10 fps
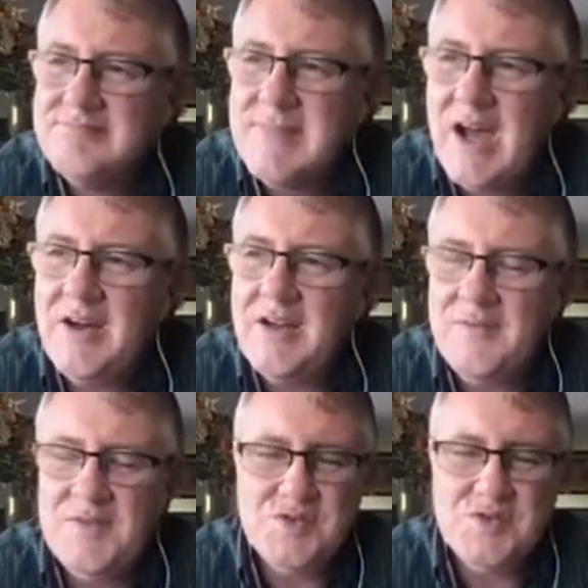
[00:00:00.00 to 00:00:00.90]
I'll
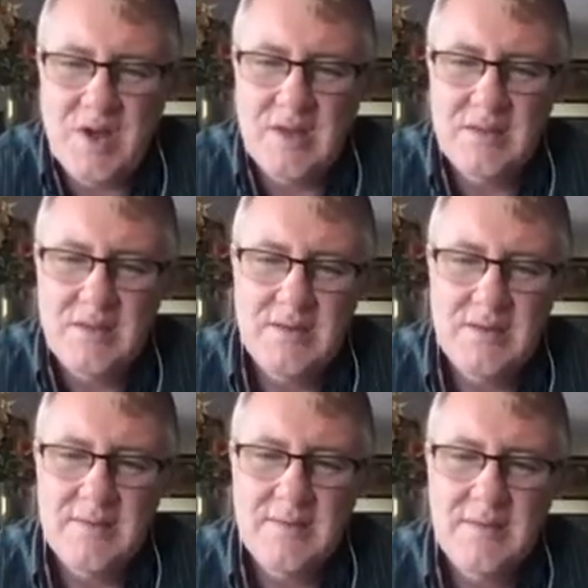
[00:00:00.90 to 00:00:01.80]
give you strength,
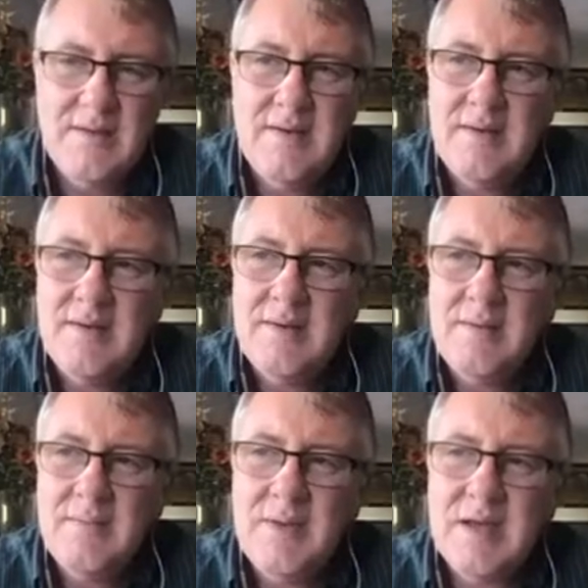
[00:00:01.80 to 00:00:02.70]

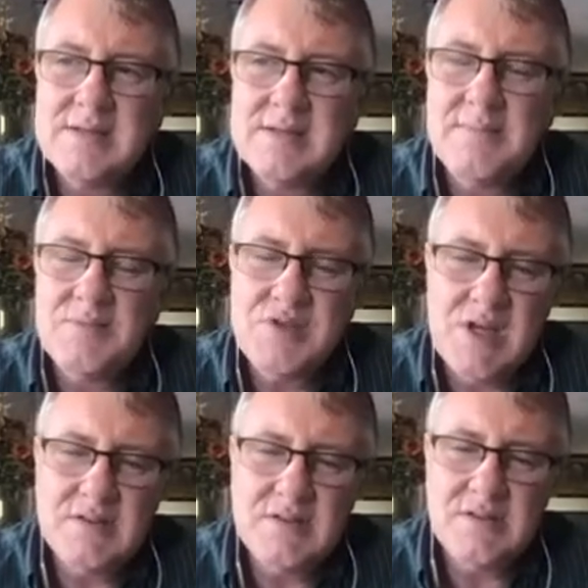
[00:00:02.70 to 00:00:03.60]
because I'm
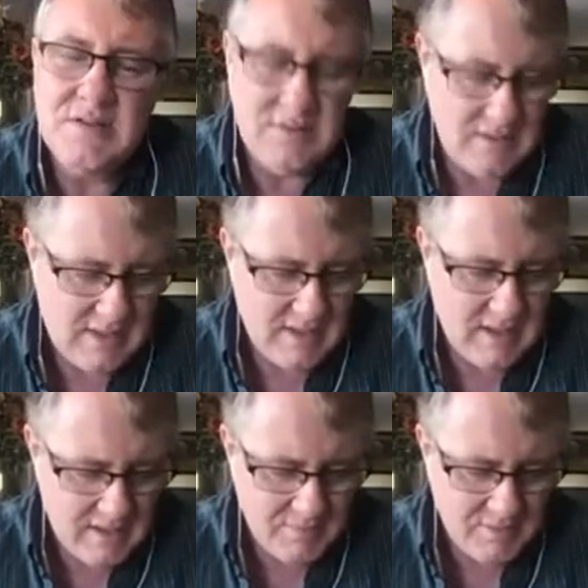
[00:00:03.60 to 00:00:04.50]
gentle and
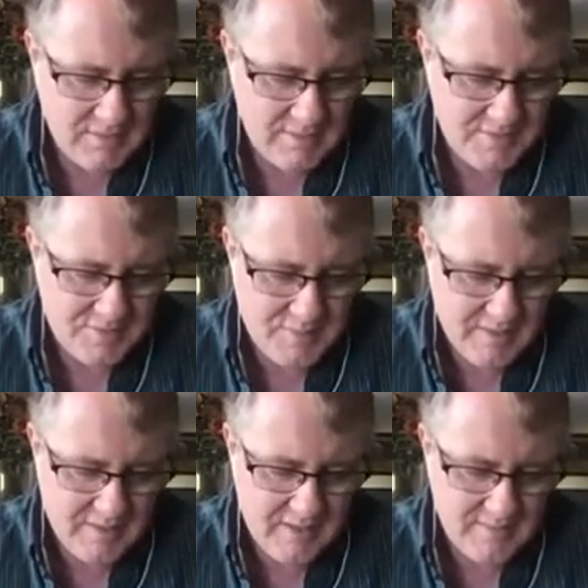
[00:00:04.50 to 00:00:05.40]
humble of spirit.